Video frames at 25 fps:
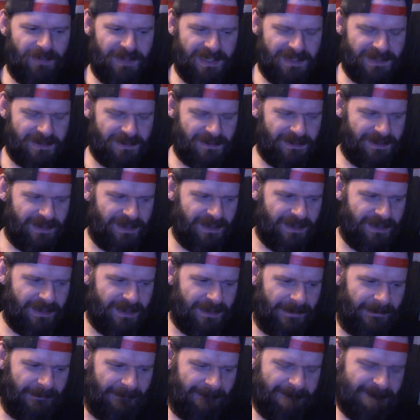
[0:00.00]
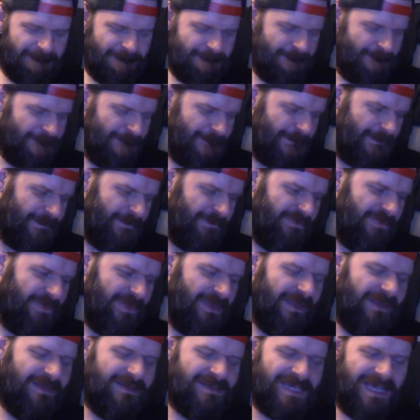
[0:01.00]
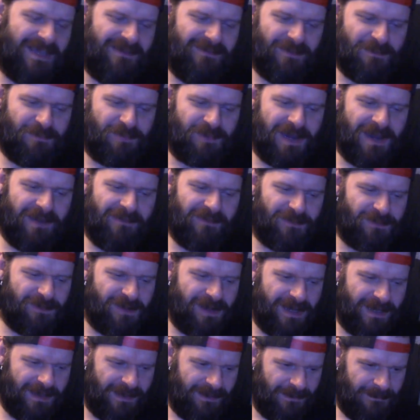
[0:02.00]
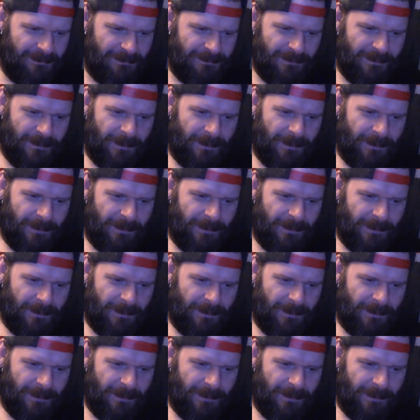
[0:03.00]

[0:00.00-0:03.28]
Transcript: picturing uh, Saving Private Ryan,